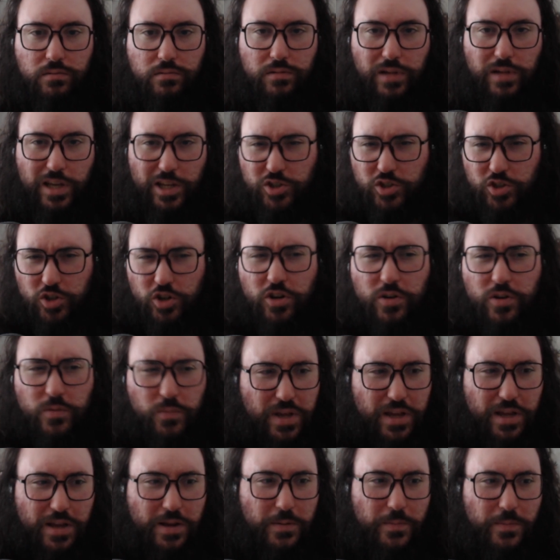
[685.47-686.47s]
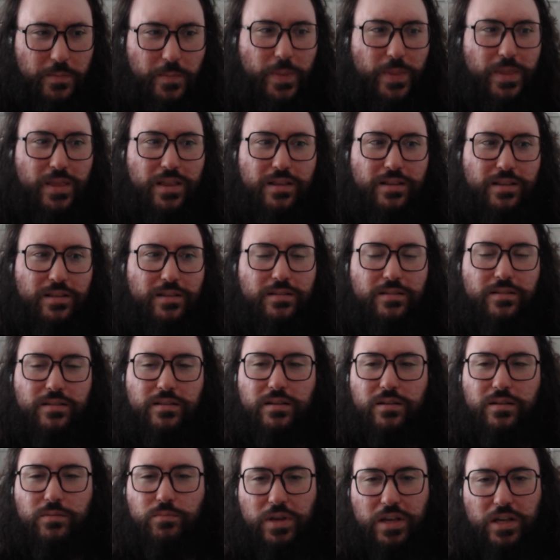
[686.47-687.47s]
It should be,
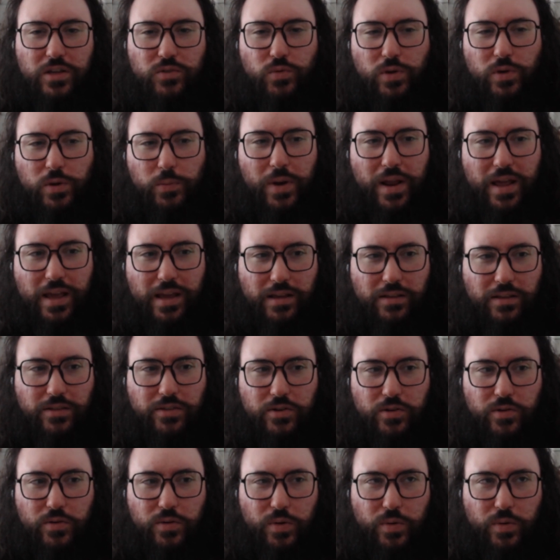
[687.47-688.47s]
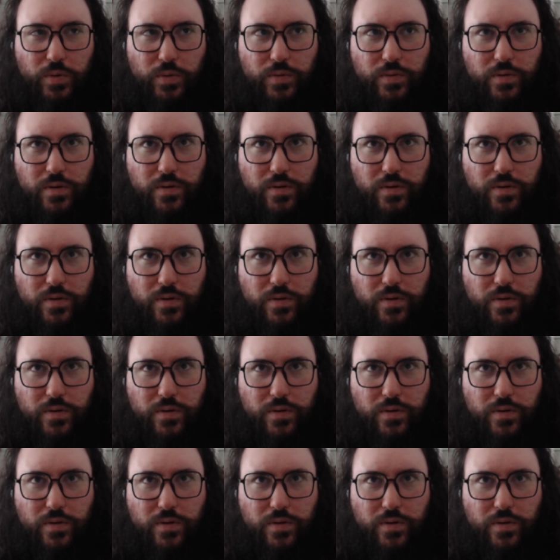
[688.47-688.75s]
because we're playing through